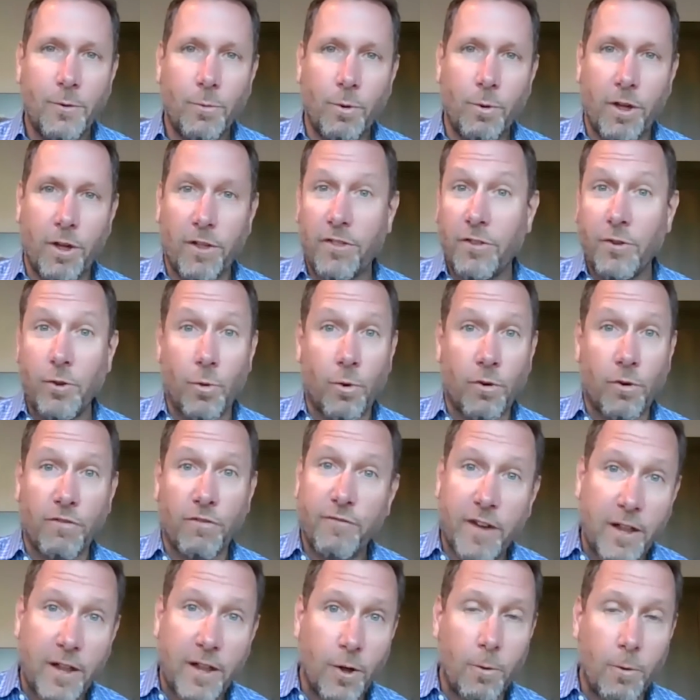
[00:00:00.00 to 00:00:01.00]
with your
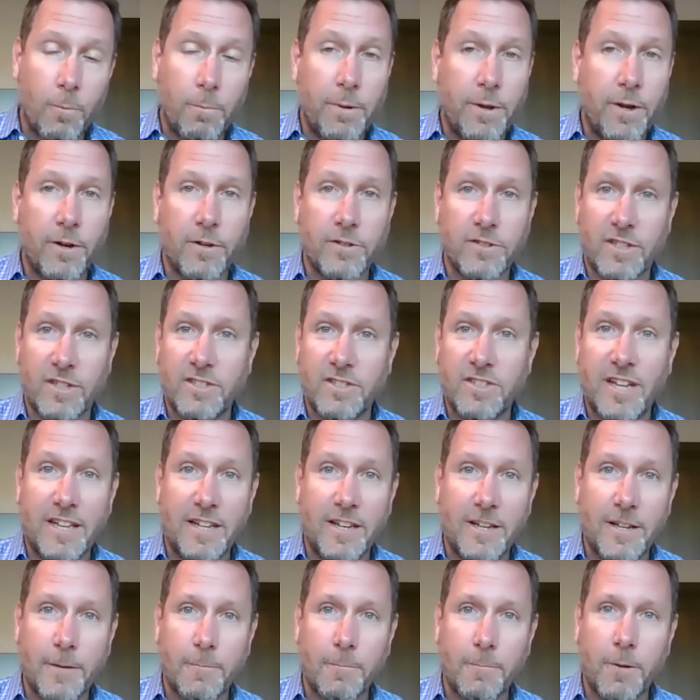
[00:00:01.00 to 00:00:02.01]
fellow peers
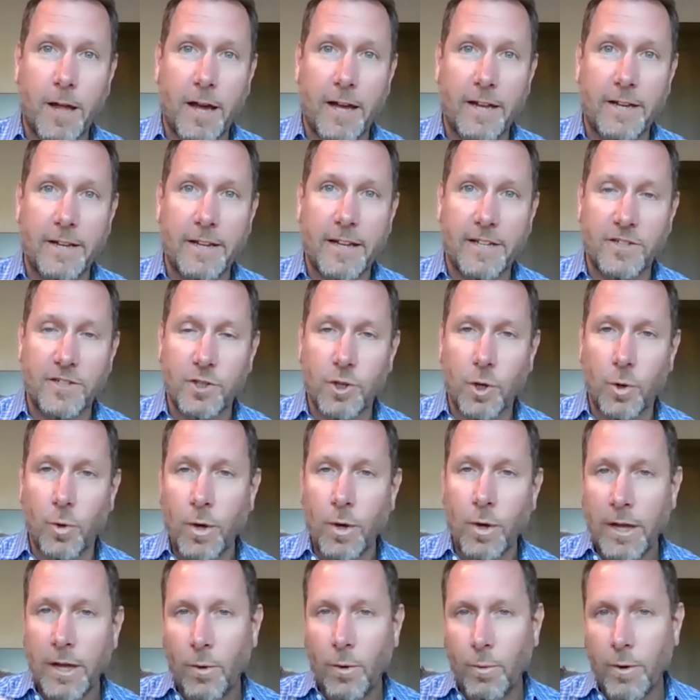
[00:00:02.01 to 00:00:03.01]
attending AppliedNet.
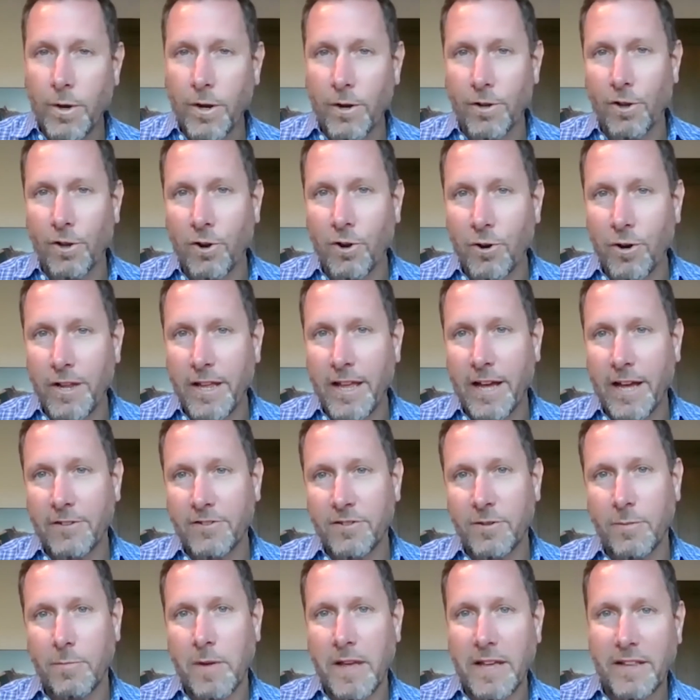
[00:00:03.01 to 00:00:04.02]
So we are learning how
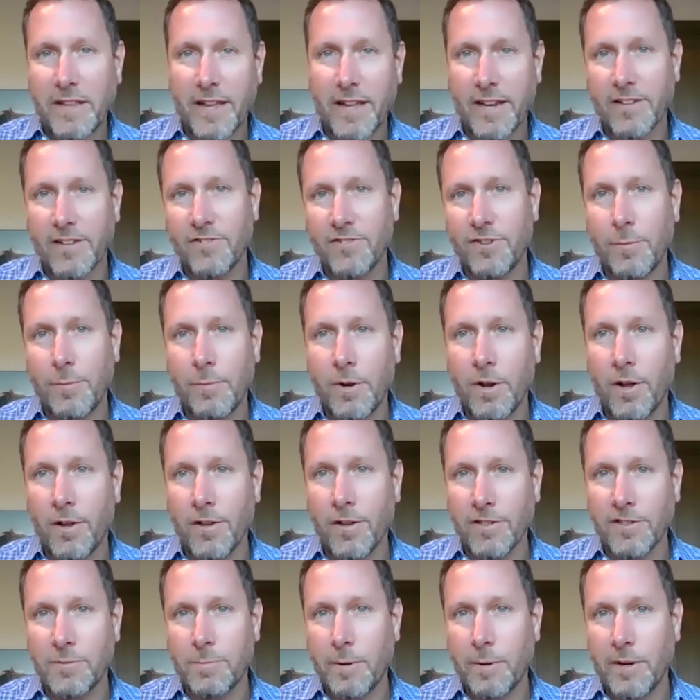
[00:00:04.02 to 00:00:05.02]
to make that exhibit
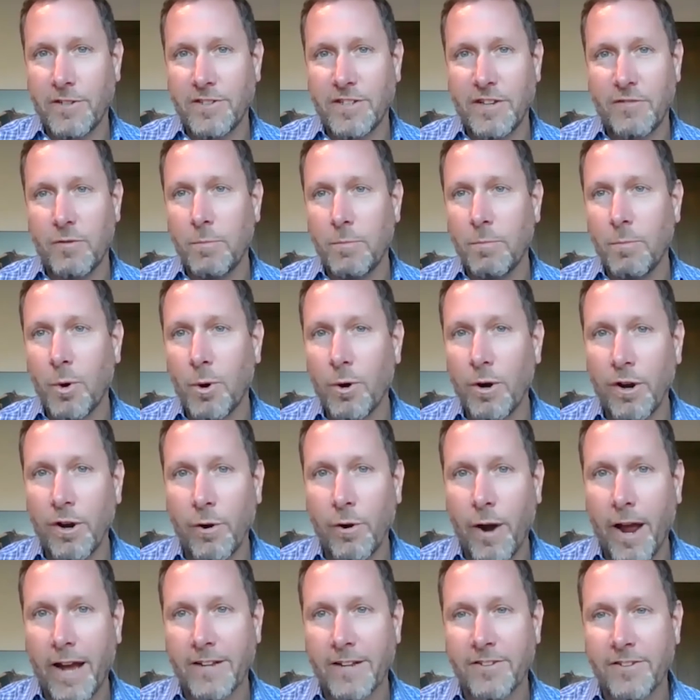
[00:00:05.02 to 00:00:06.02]
hall experience even more
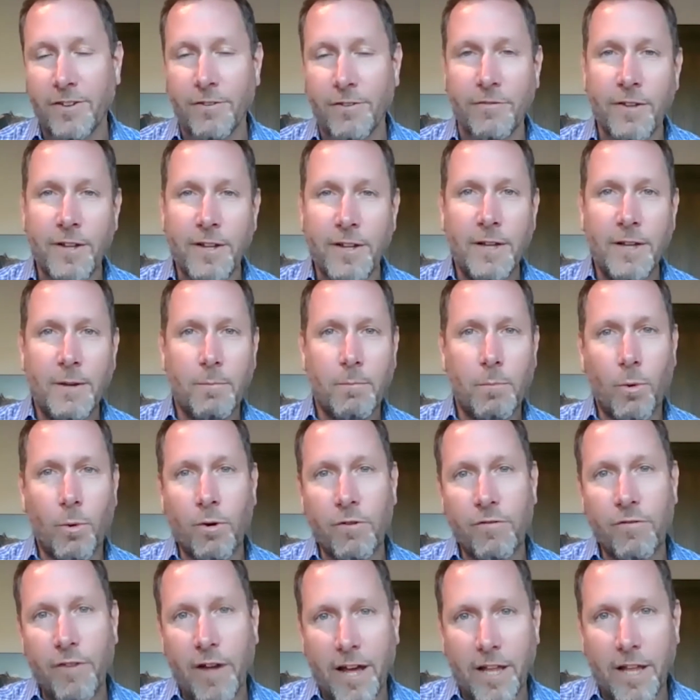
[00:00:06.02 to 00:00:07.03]
interactive,
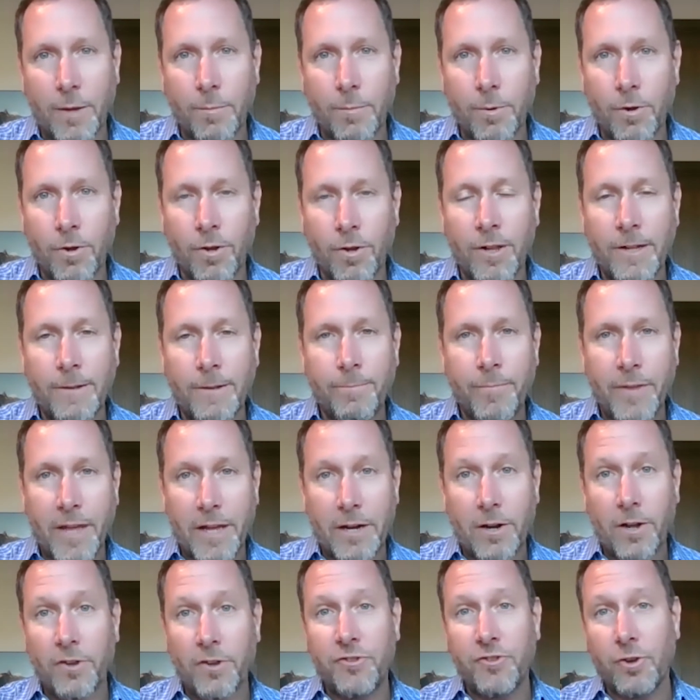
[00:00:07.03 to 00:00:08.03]
more valuable,
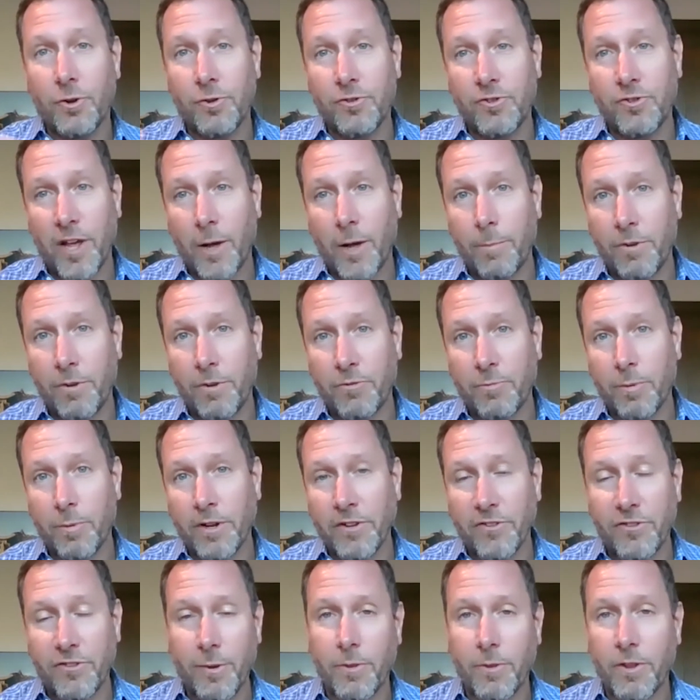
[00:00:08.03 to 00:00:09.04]
and also to help us
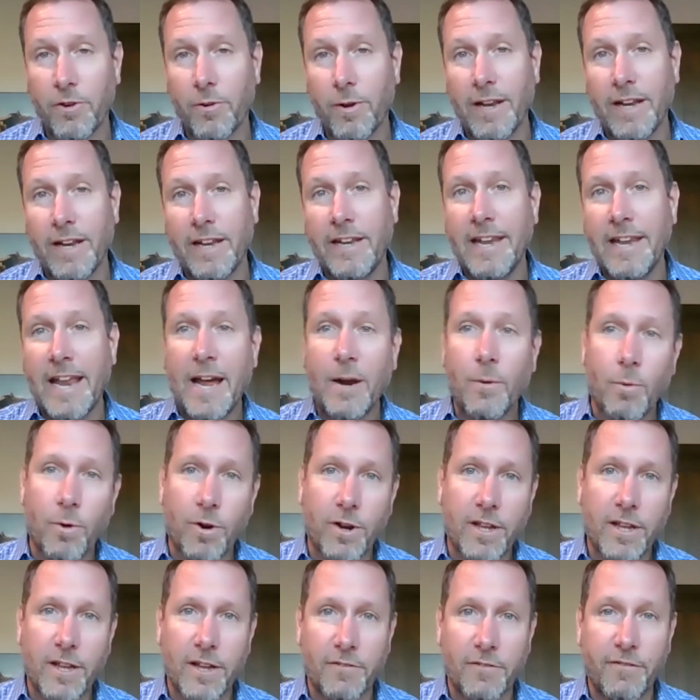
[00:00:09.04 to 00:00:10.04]
bring some of the great
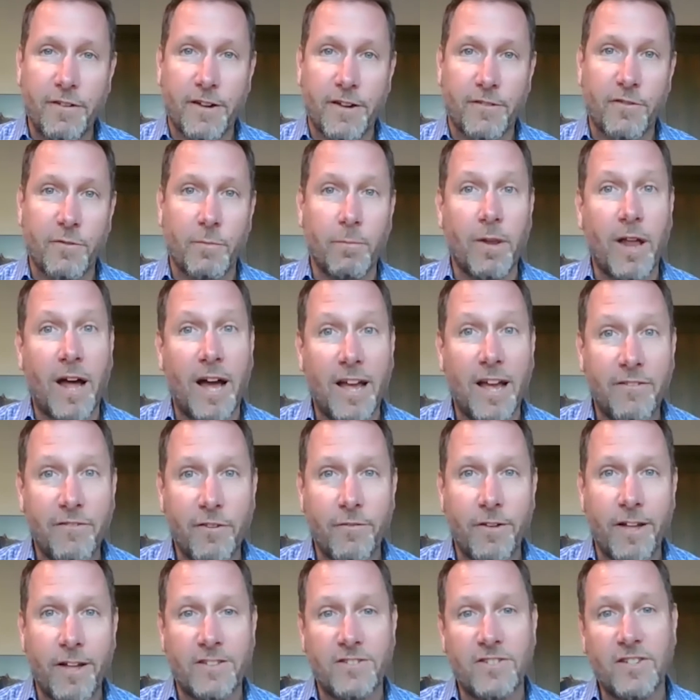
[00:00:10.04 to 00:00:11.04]
networking effect from live
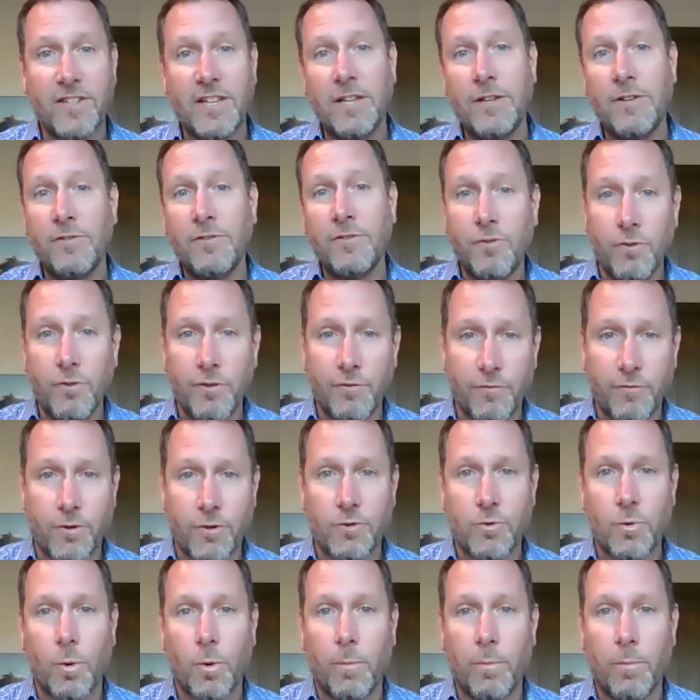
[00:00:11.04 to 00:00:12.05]
events into the
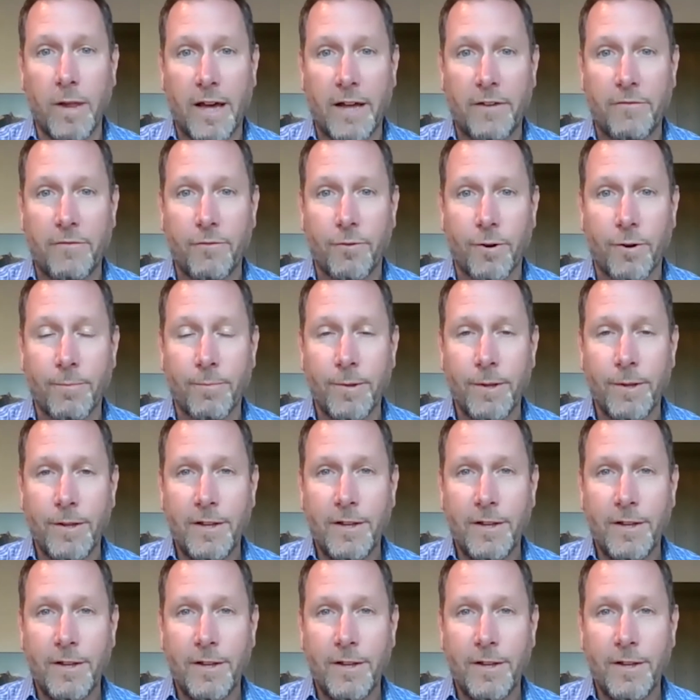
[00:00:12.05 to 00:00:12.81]
virtual platform.